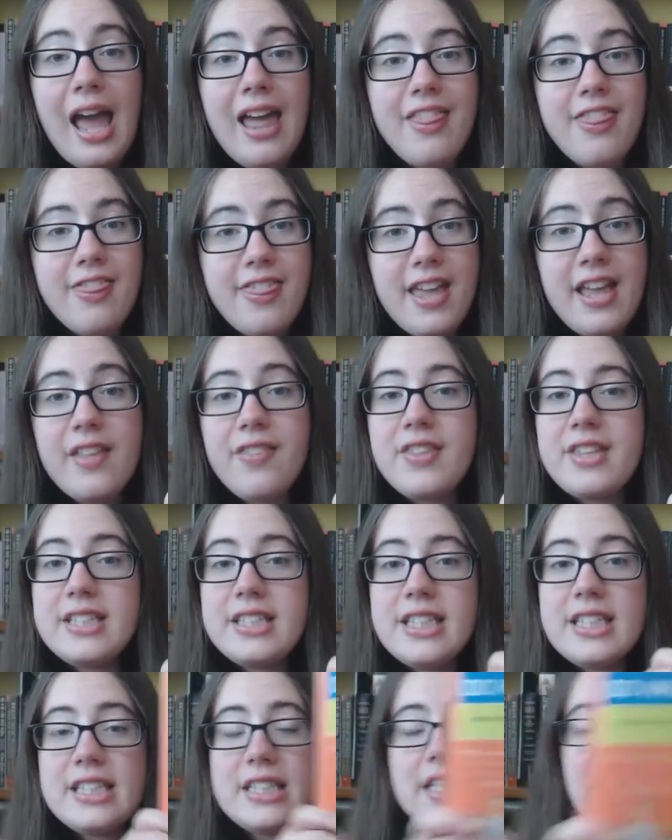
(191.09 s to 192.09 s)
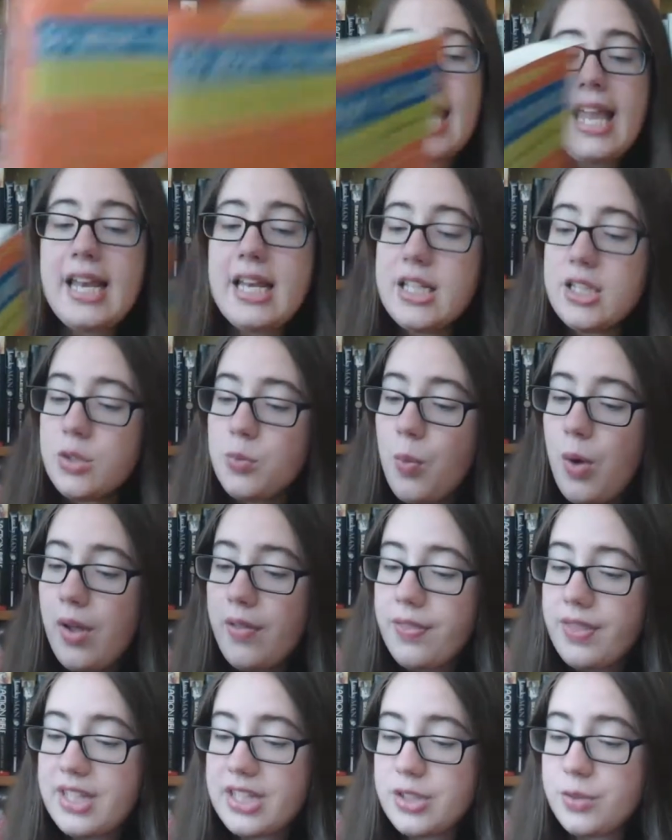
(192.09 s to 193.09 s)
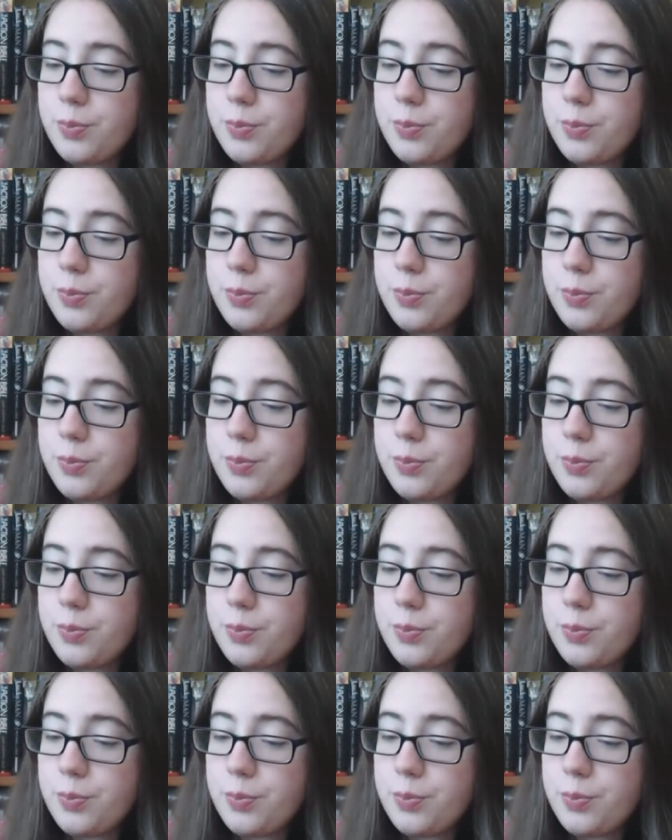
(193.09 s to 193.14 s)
I think this is the latest one.